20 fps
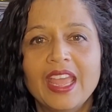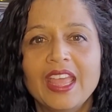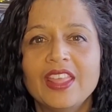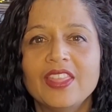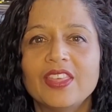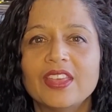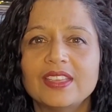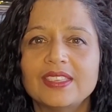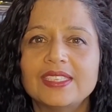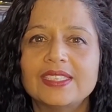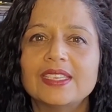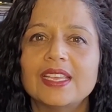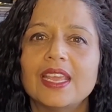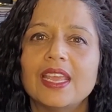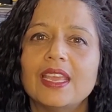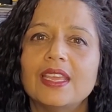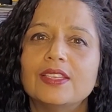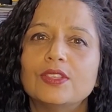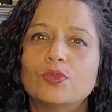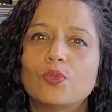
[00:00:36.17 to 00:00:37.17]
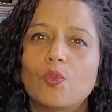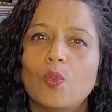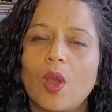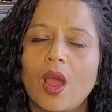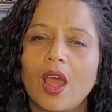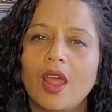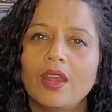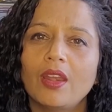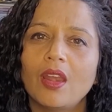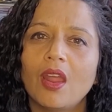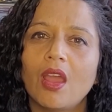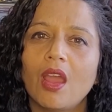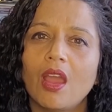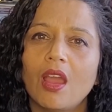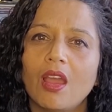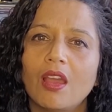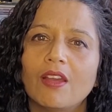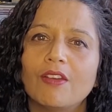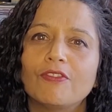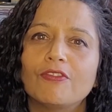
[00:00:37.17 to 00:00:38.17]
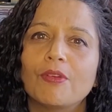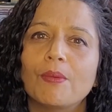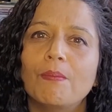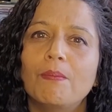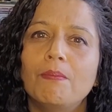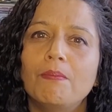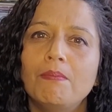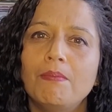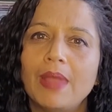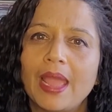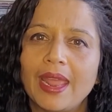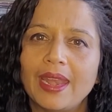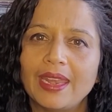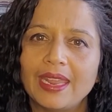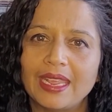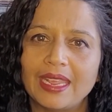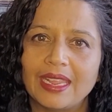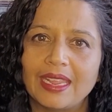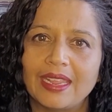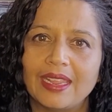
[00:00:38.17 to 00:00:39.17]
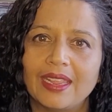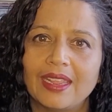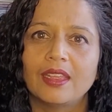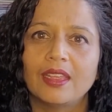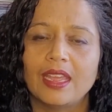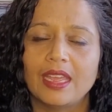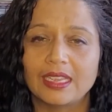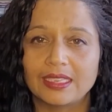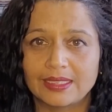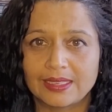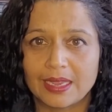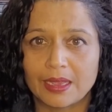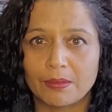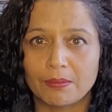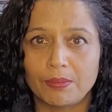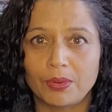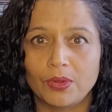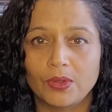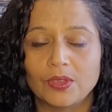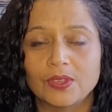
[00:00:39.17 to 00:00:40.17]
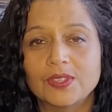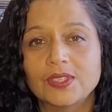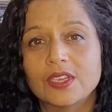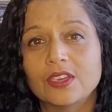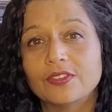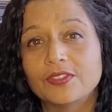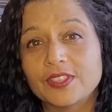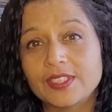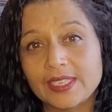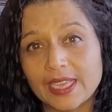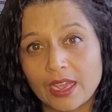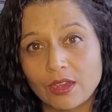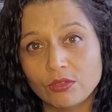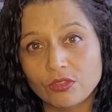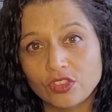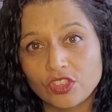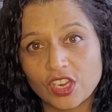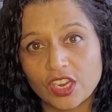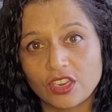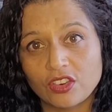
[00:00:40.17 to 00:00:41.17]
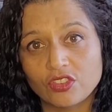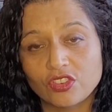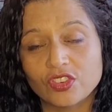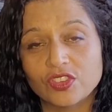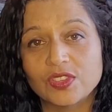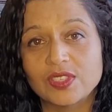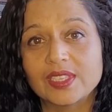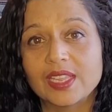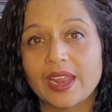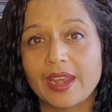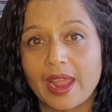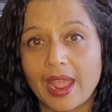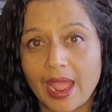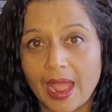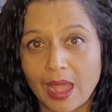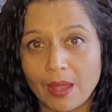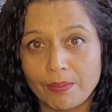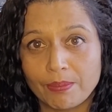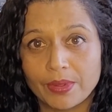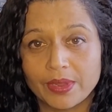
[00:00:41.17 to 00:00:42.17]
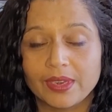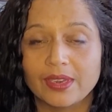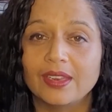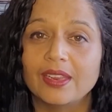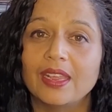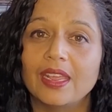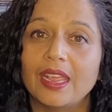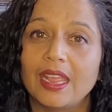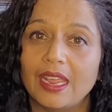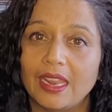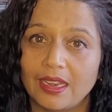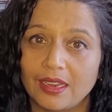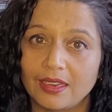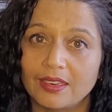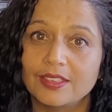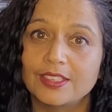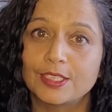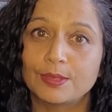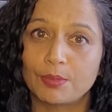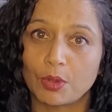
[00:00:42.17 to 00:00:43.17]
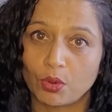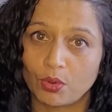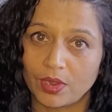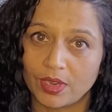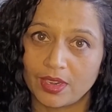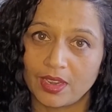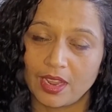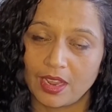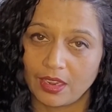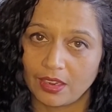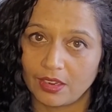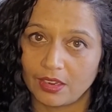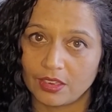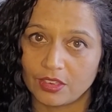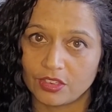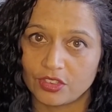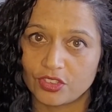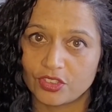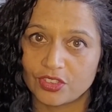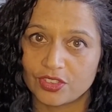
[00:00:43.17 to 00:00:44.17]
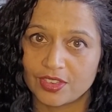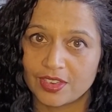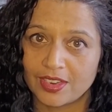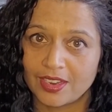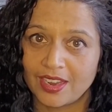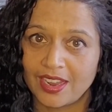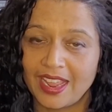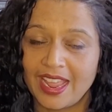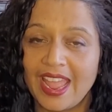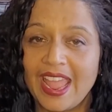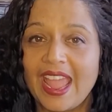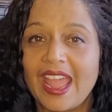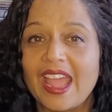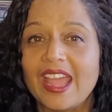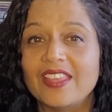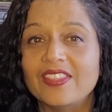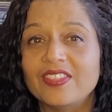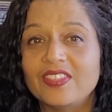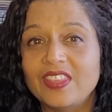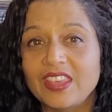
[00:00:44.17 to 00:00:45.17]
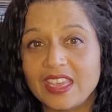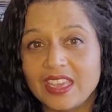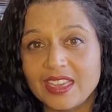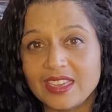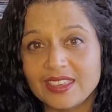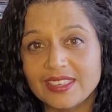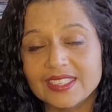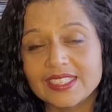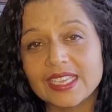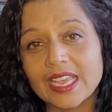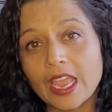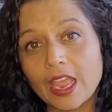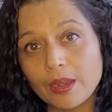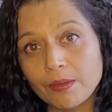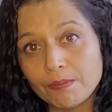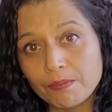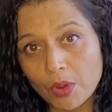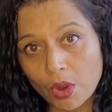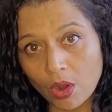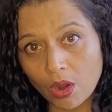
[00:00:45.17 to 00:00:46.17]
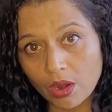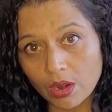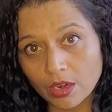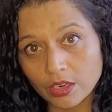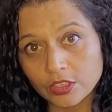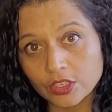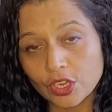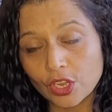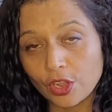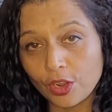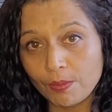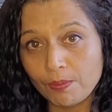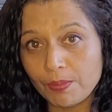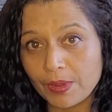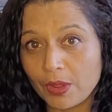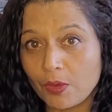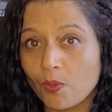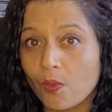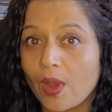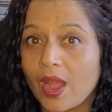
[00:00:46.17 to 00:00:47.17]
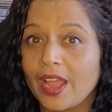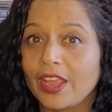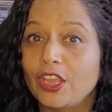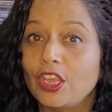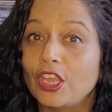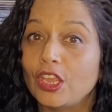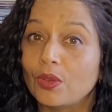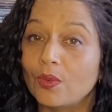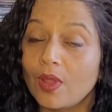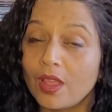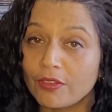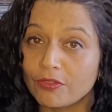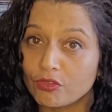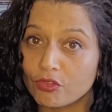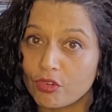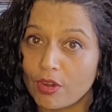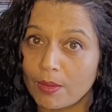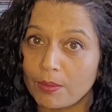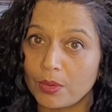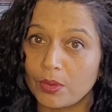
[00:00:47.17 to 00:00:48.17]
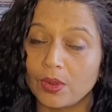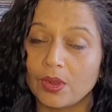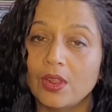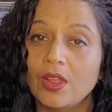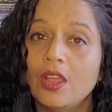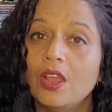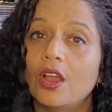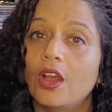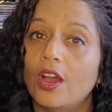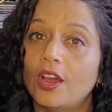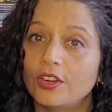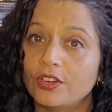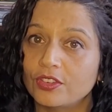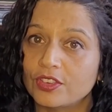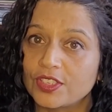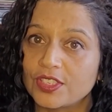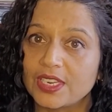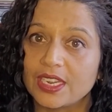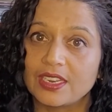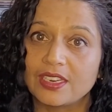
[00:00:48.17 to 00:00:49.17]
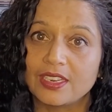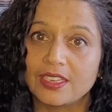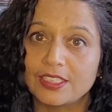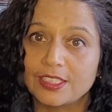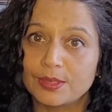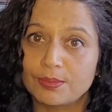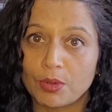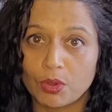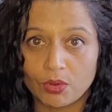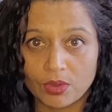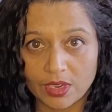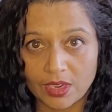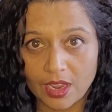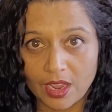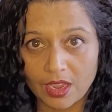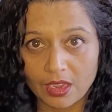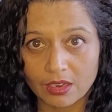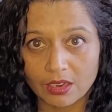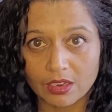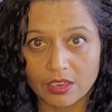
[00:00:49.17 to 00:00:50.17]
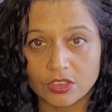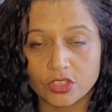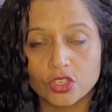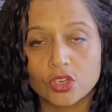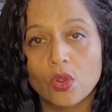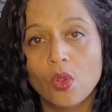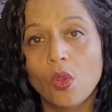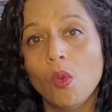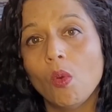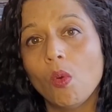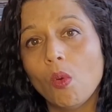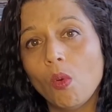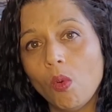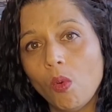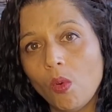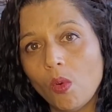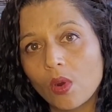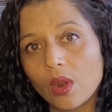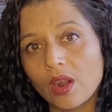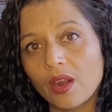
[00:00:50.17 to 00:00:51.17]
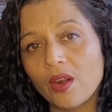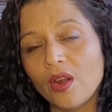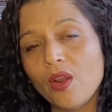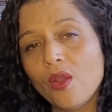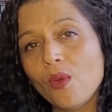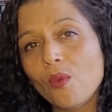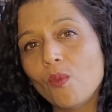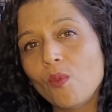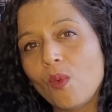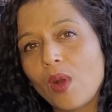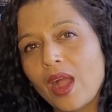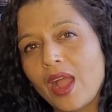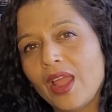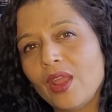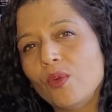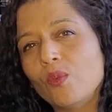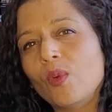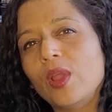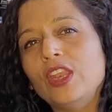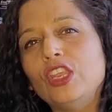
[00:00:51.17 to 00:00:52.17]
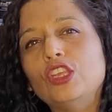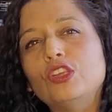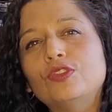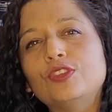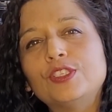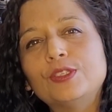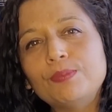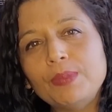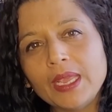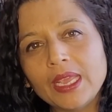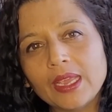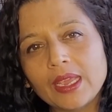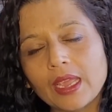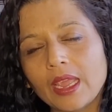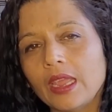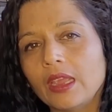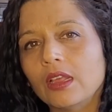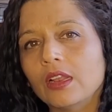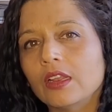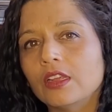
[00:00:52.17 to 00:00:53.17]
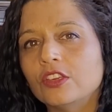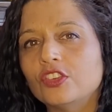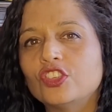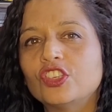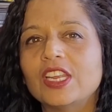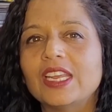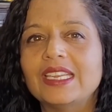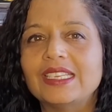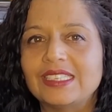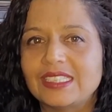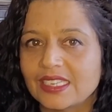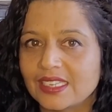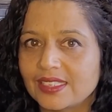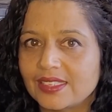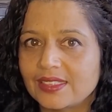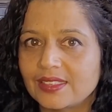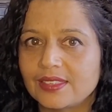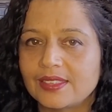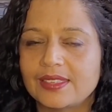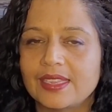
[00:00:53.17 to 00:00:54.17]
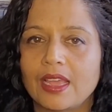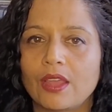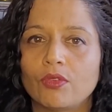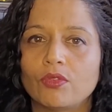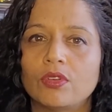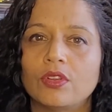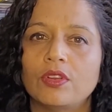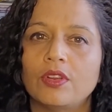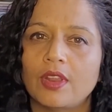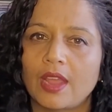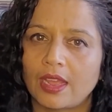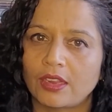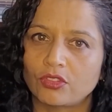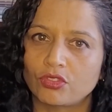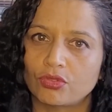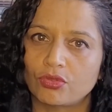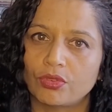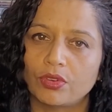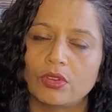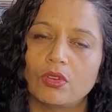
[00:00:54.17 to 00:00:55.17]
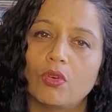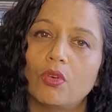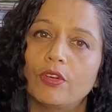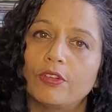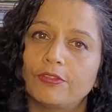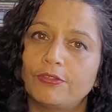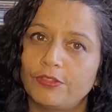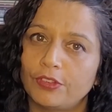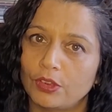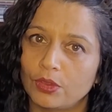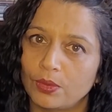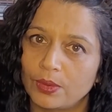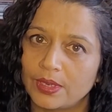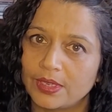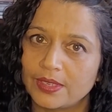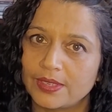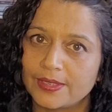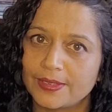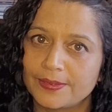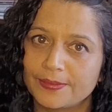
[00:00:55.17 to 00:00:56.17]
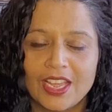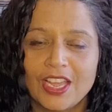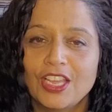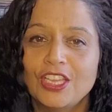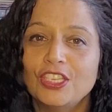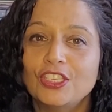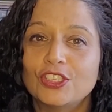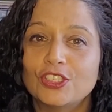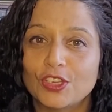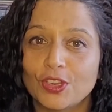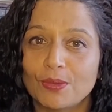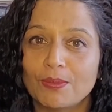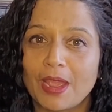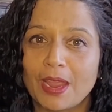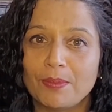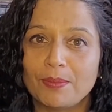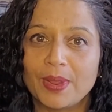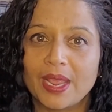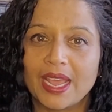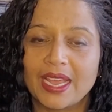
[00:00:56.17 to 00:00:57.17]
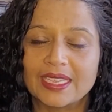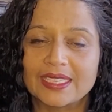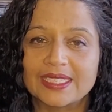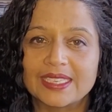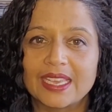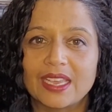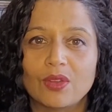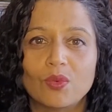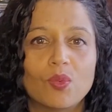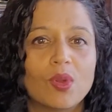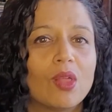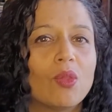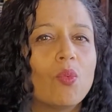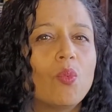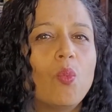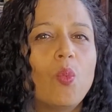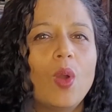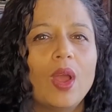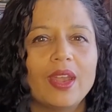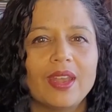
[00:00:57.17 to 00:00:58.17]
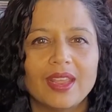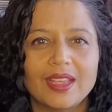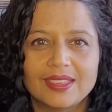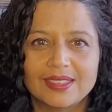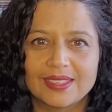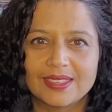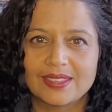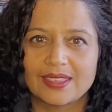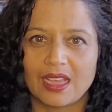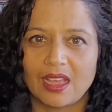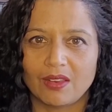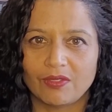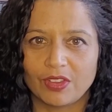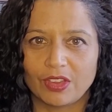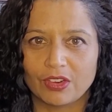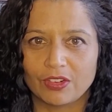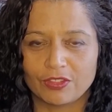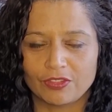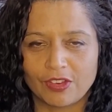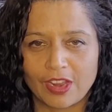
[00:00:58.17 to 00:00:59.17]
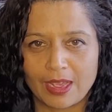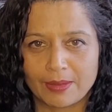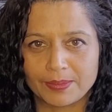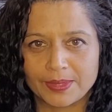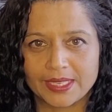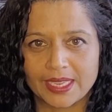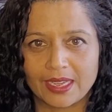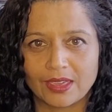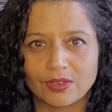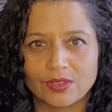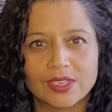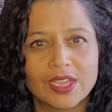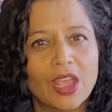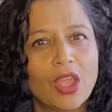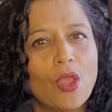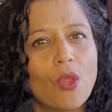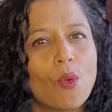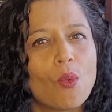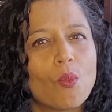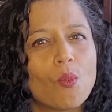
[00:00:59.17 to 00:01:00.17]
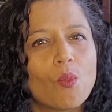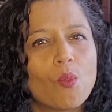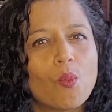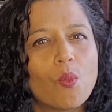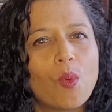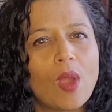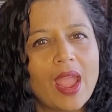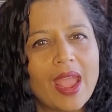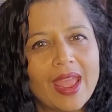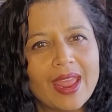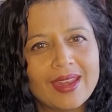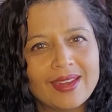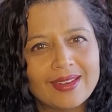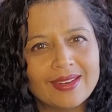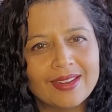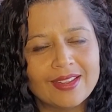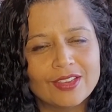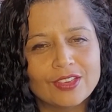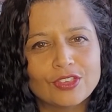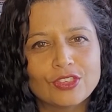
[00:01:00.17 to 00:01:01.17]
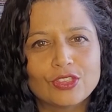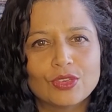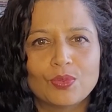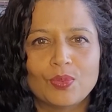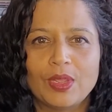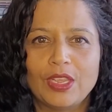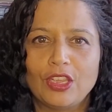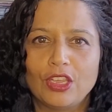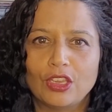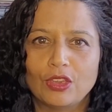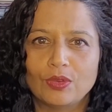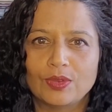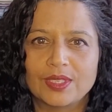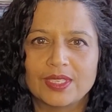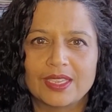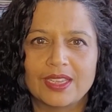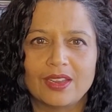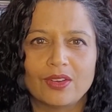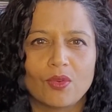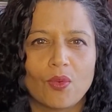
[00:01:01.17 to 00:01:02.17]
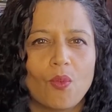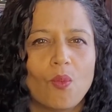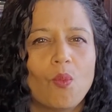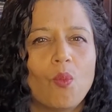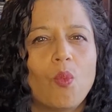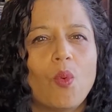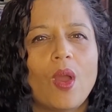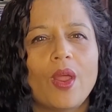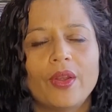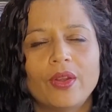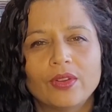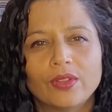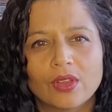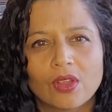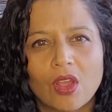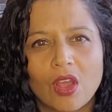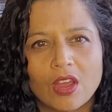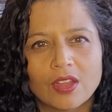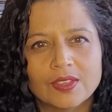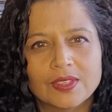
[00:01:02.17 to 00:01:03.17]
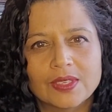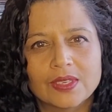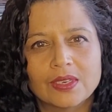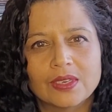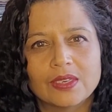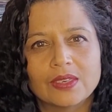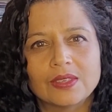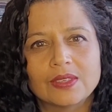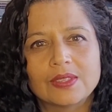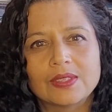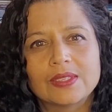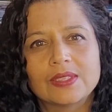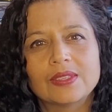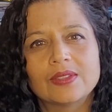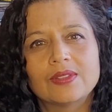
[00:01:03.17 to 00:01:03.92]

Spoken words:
This is one of many examples of sound changes that happen in spoken English. And these, in part, could be why you have trouble understanding spoken English, or why when you speak English, it doesn't sound natural or fluent. So you might be asking, well, what is this alveolar flap sound? When do we use it? What are the consonants